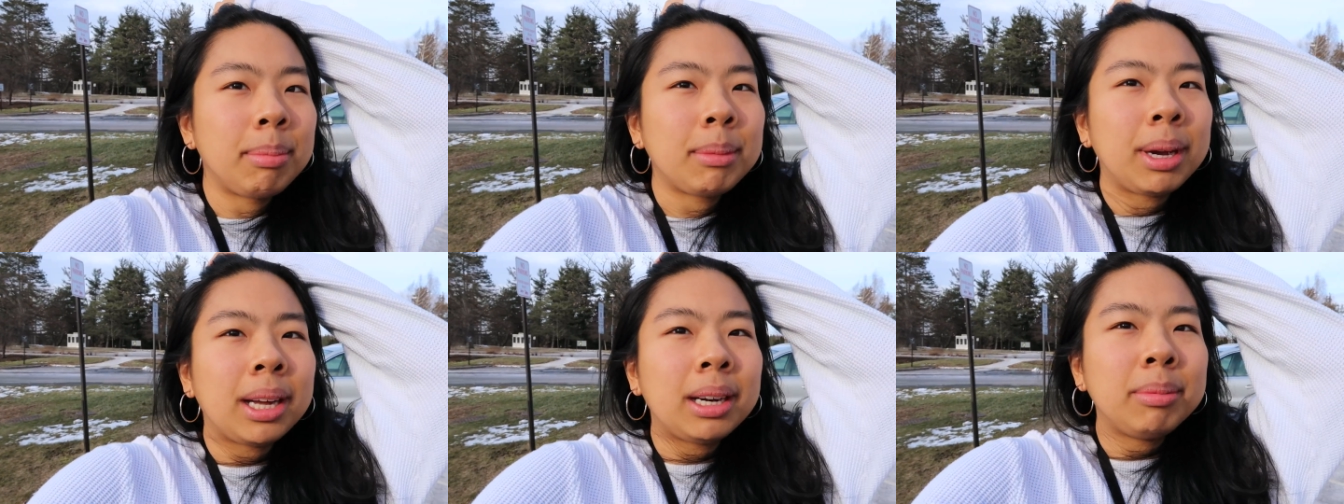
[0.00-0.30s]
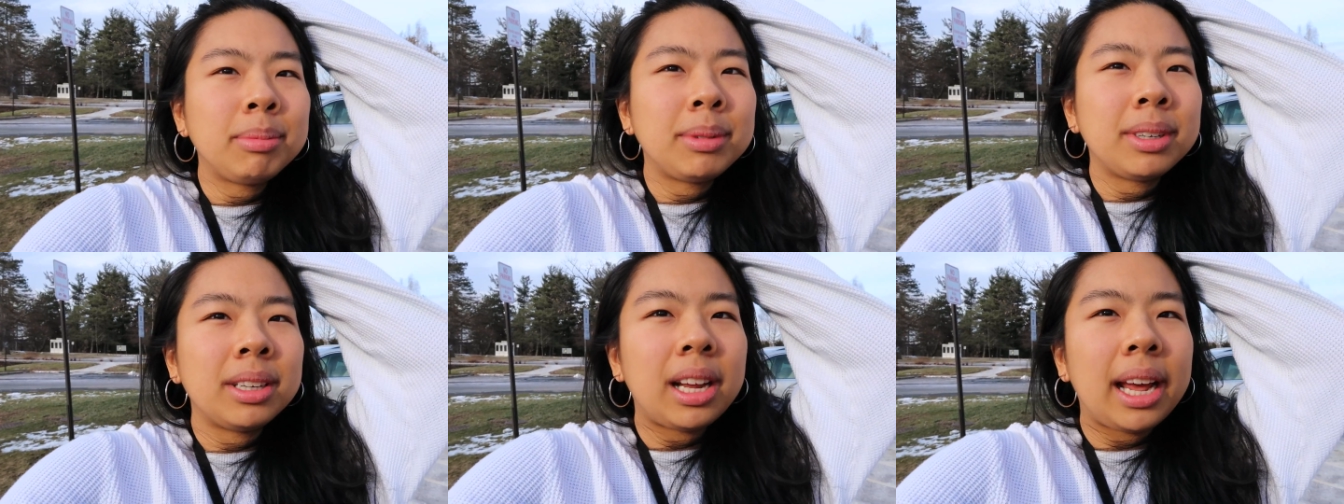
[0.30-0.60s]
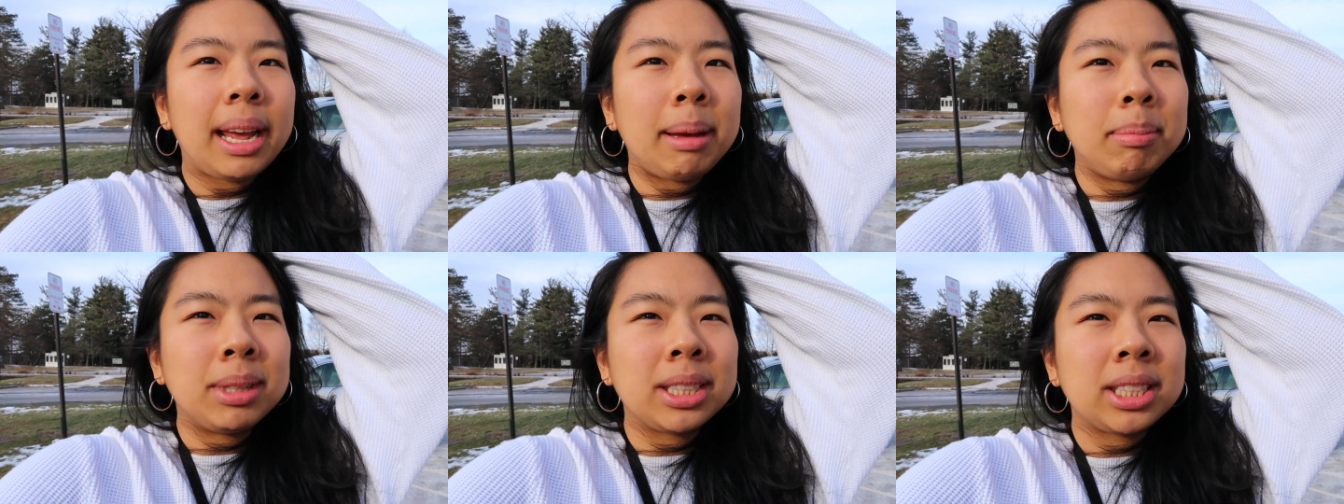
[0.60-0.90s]
kind of
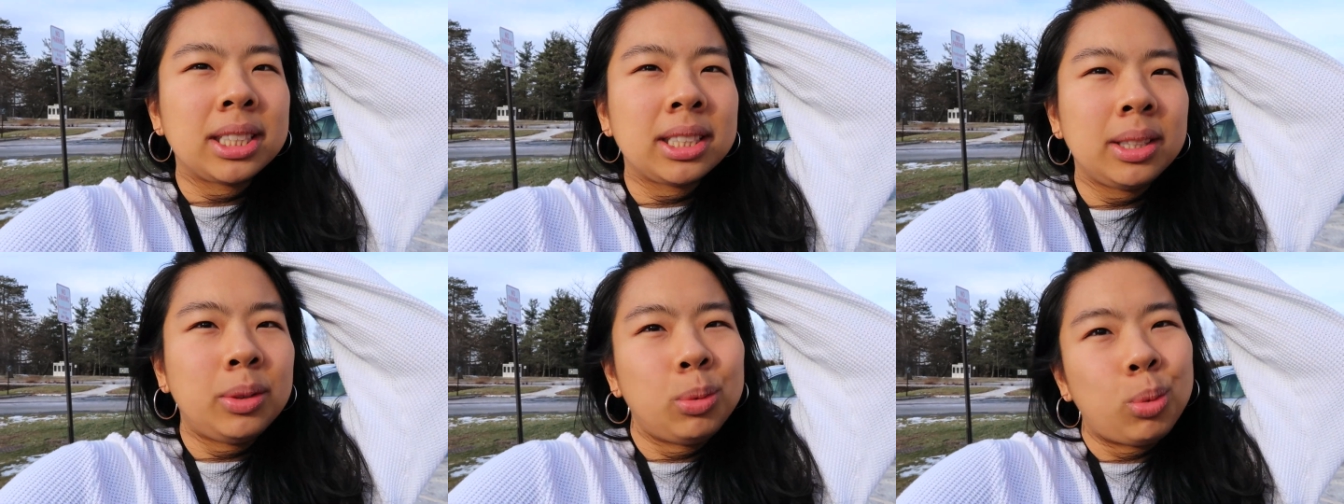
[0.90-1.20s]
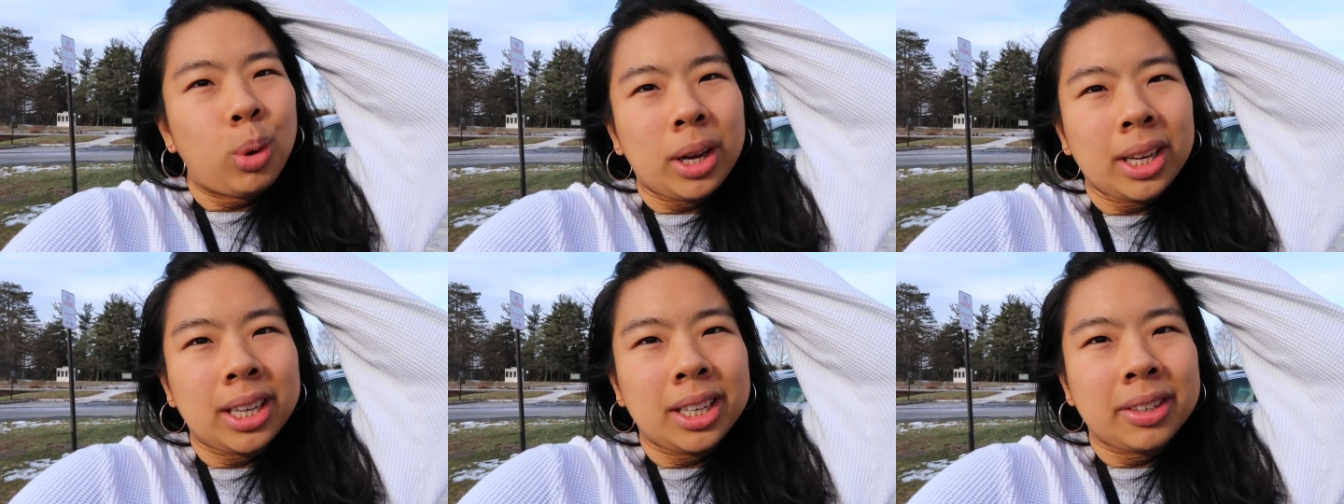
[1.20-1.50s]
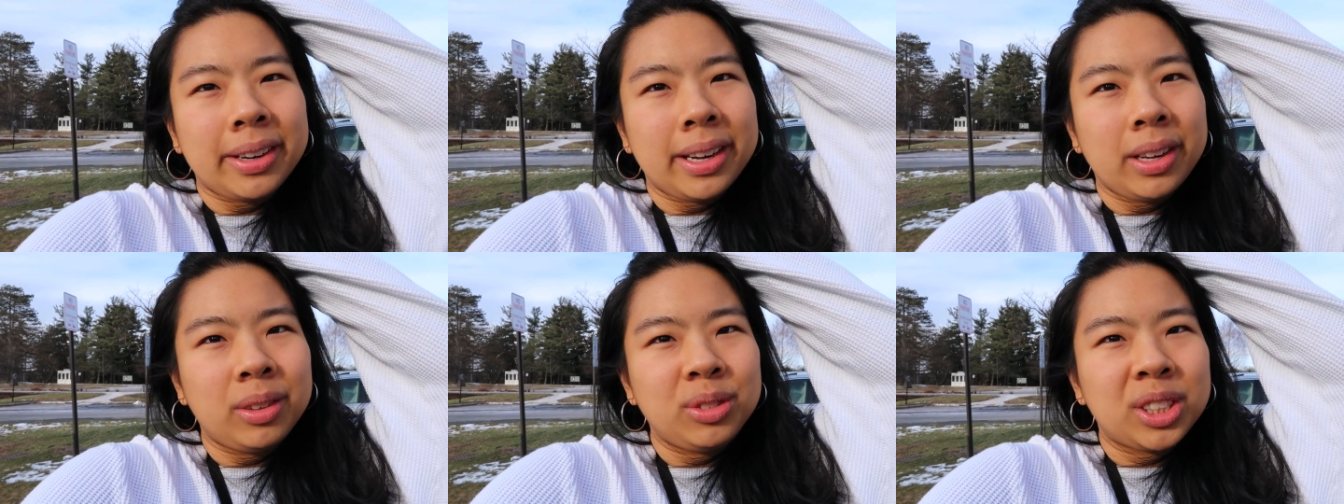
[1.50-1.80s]
aimlessly
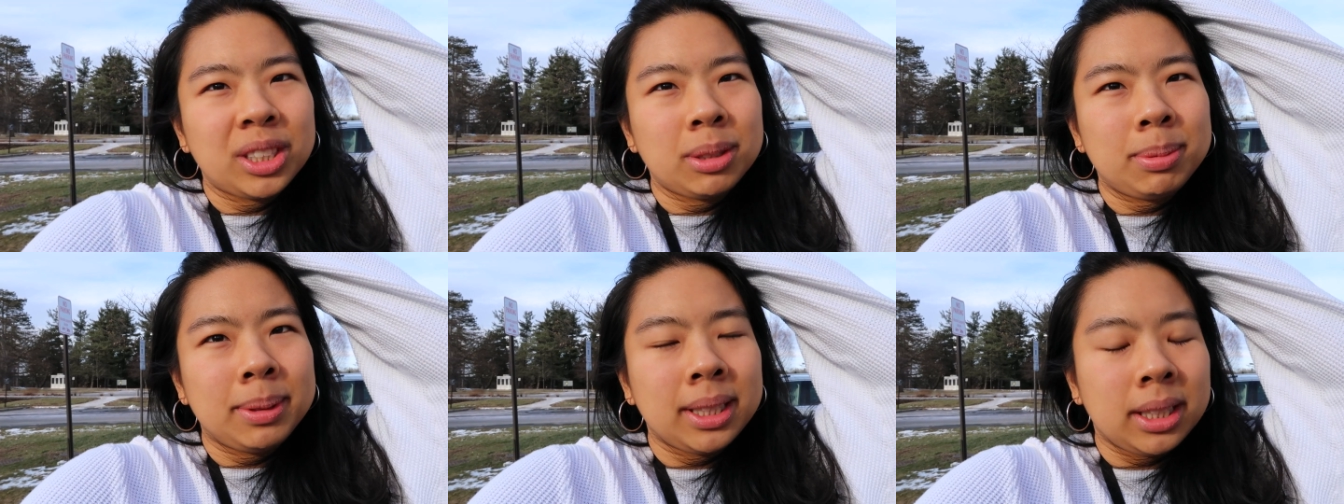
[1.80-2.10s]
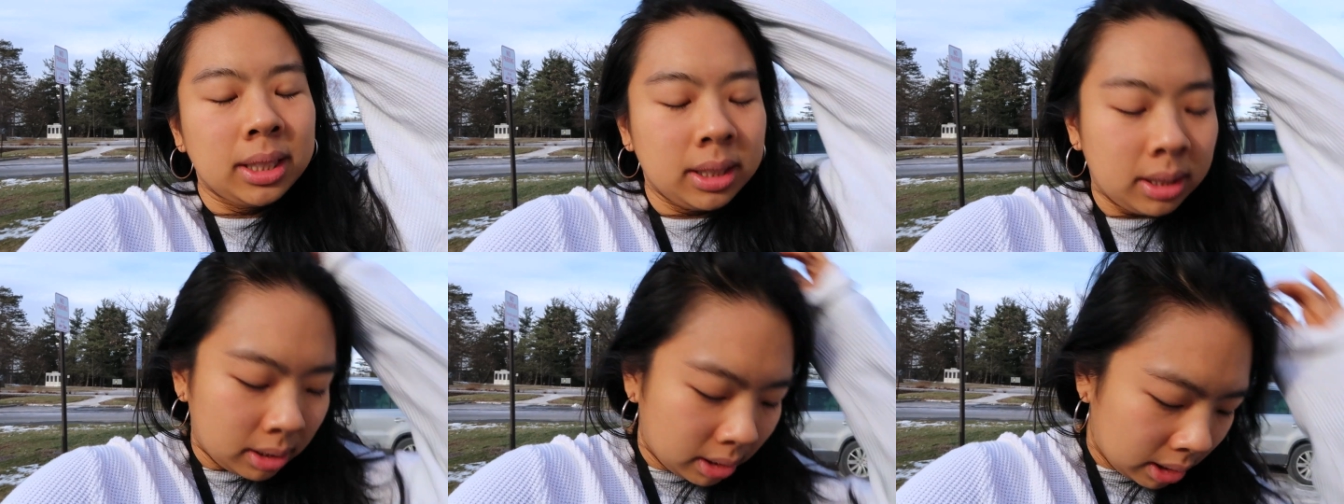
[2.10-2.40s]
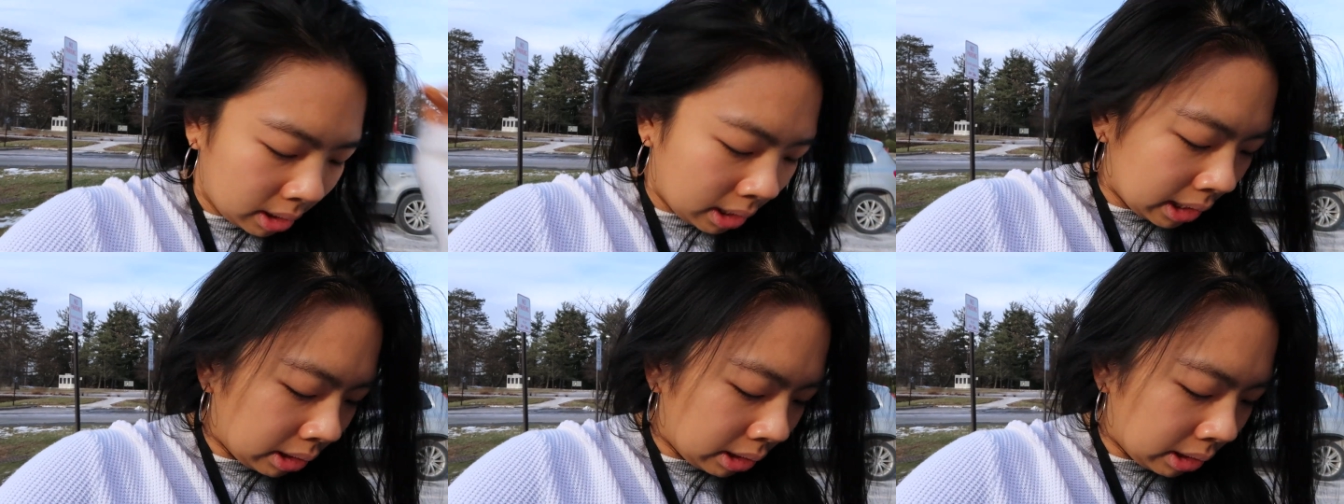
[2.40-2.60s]
walking around just because